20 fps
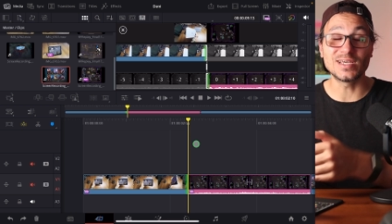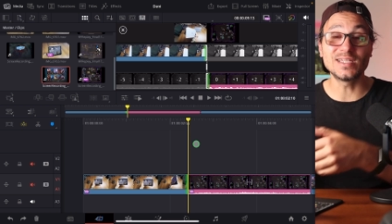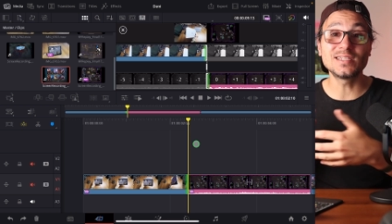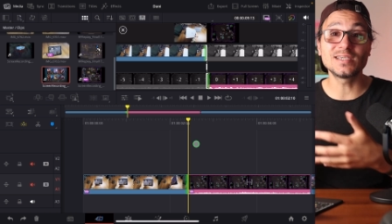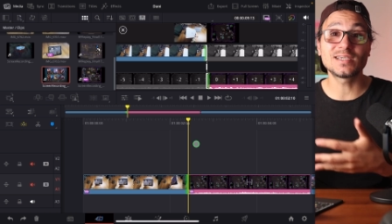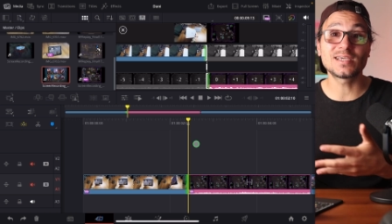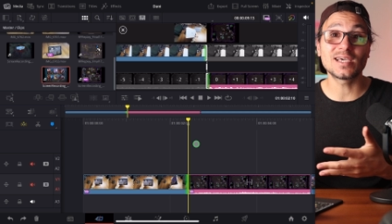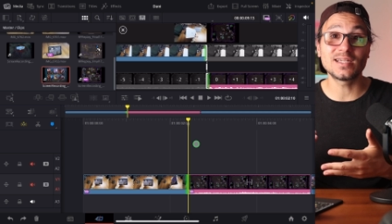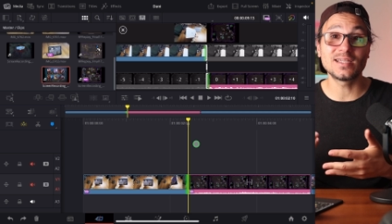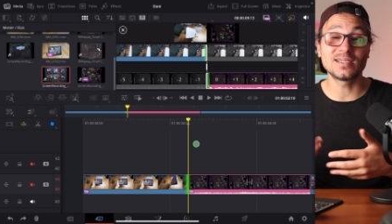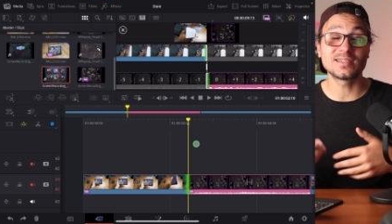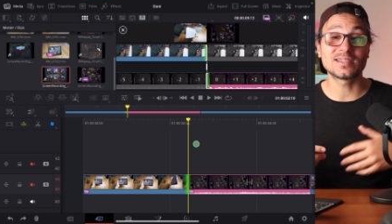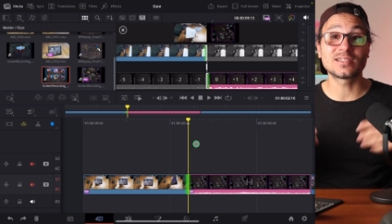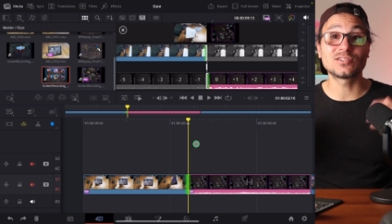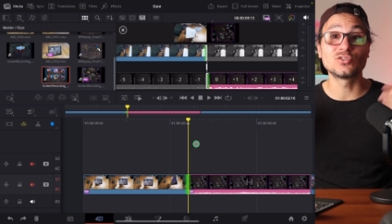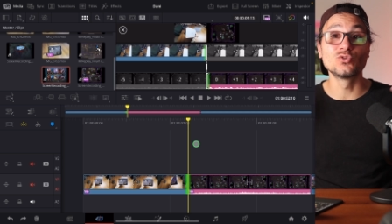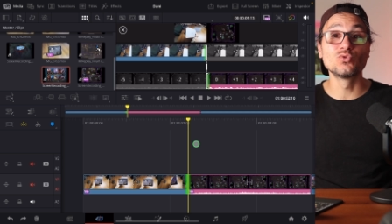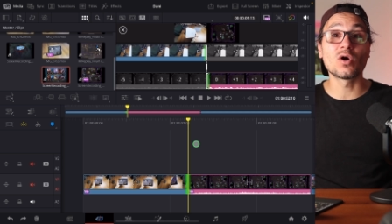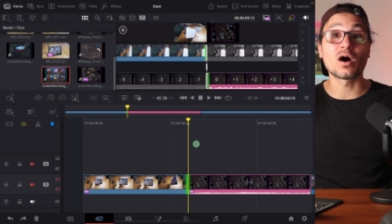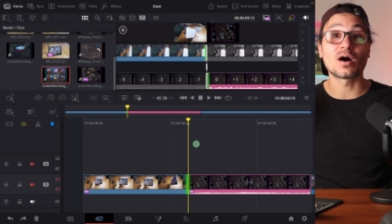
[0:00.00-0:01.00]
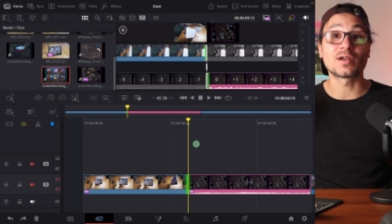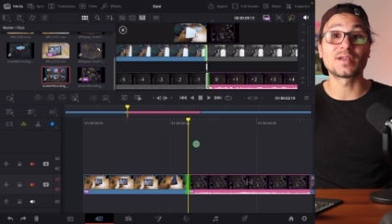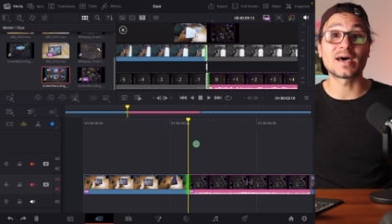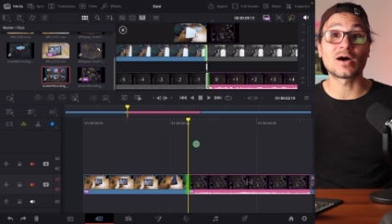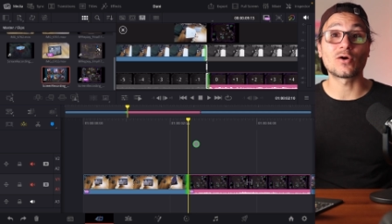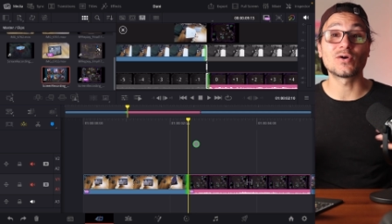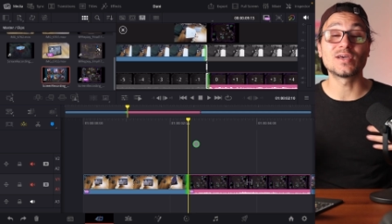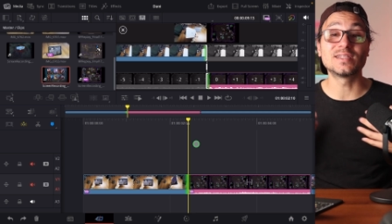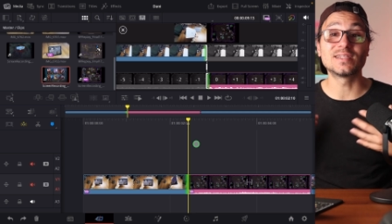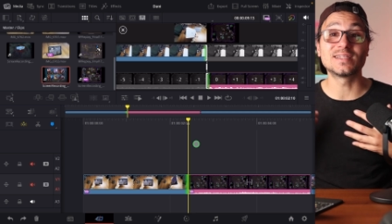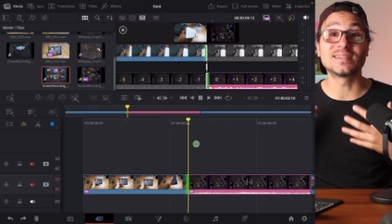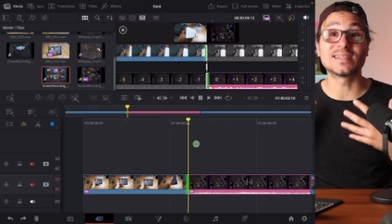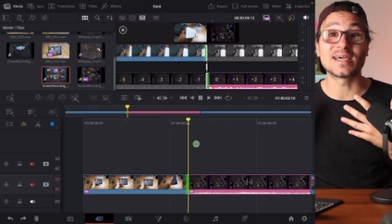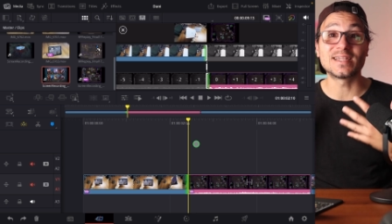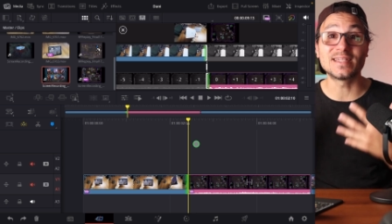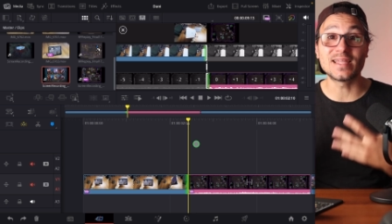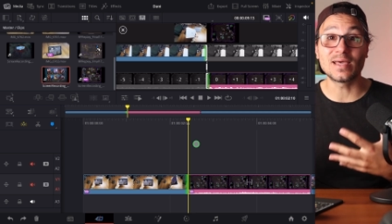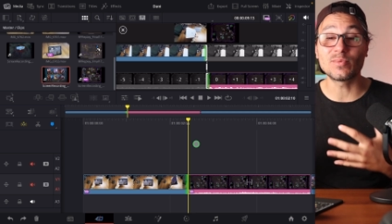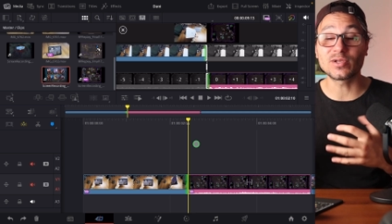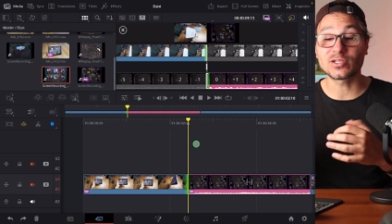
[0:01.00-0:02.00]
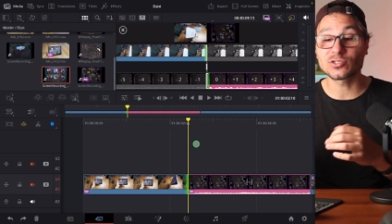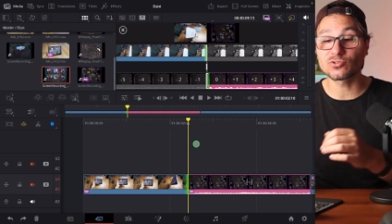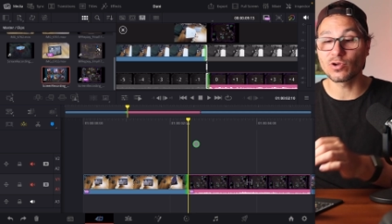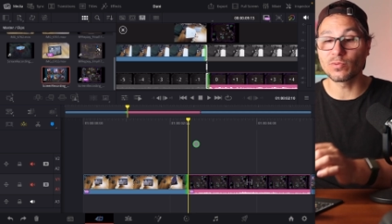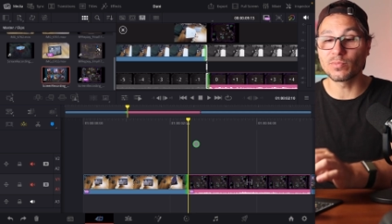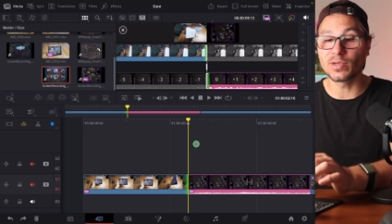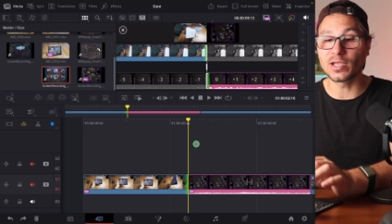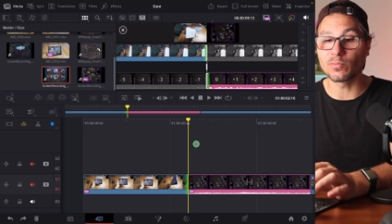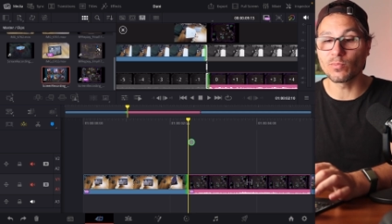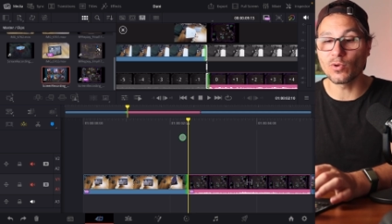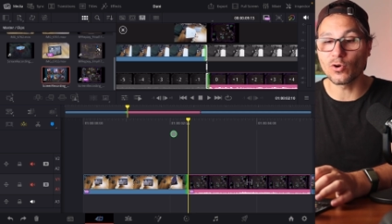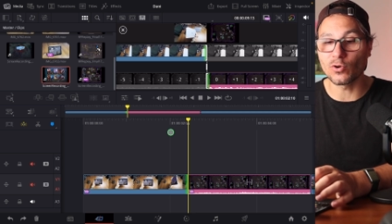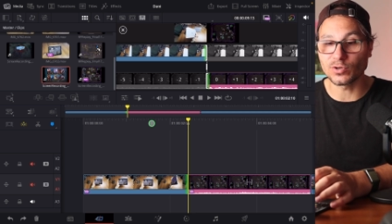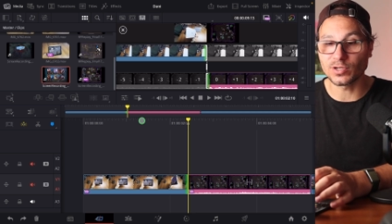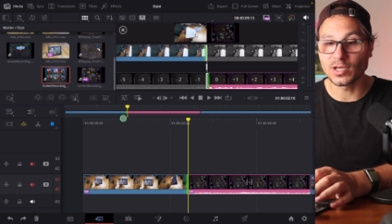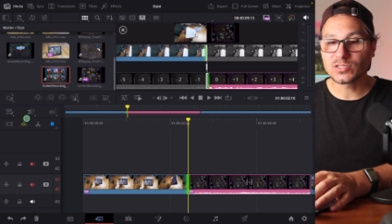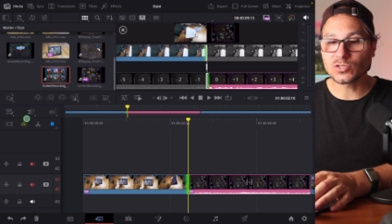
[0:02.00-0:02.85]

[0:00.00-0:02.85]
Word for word: indicating that you are now in the dynamic trimming mode.